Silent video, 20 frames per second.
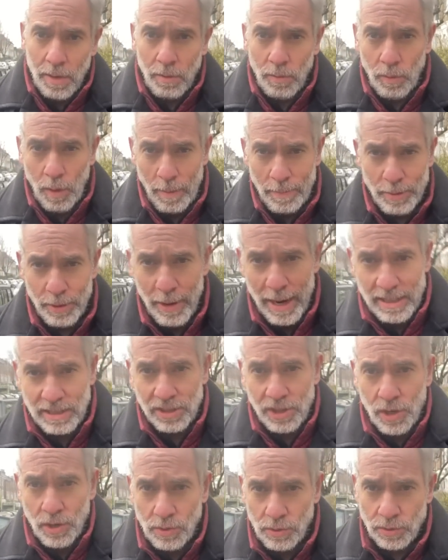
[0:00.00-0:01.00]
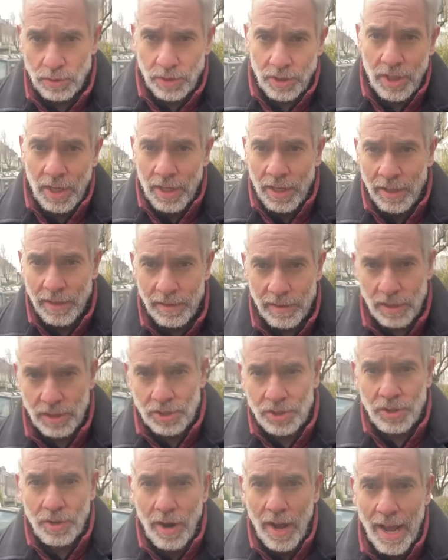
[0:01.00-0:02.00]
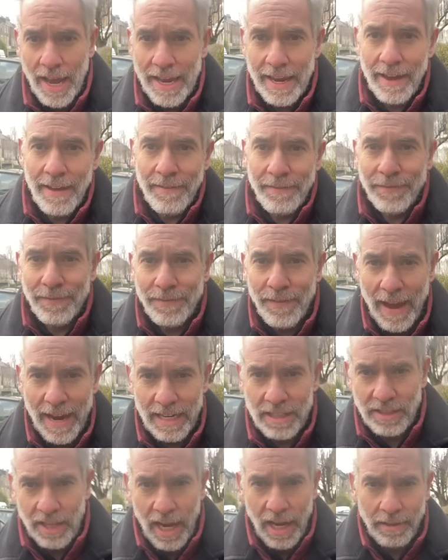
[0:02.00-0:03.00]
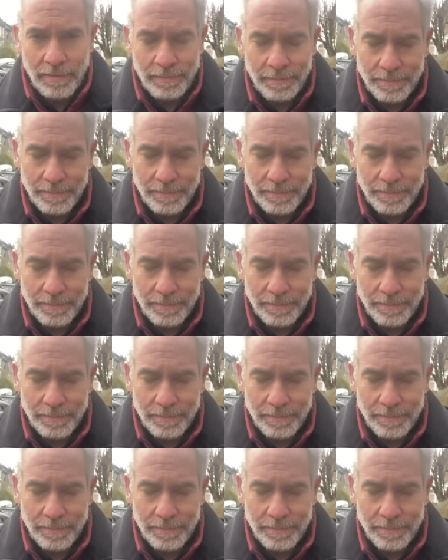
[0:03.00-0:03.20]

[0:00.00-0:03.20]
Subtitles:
what Portents calls the Trifecta.